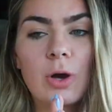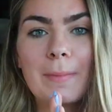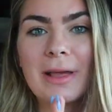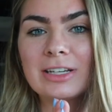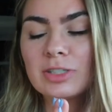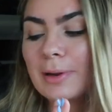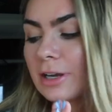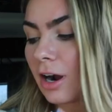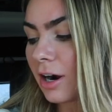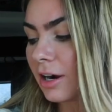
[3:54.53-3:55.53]
So I made it to my
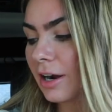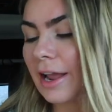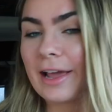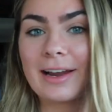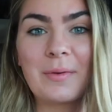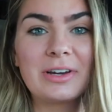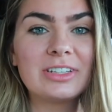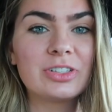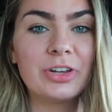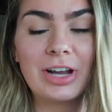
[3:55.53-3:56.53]
car and I wanted
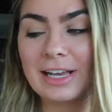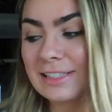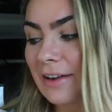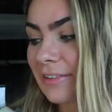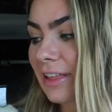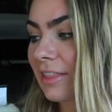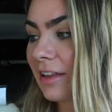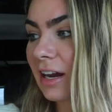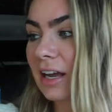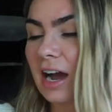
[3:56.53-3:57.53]
to show you guys everything
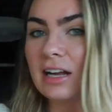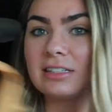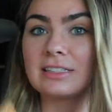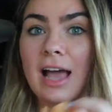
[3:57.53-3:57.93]
that I got.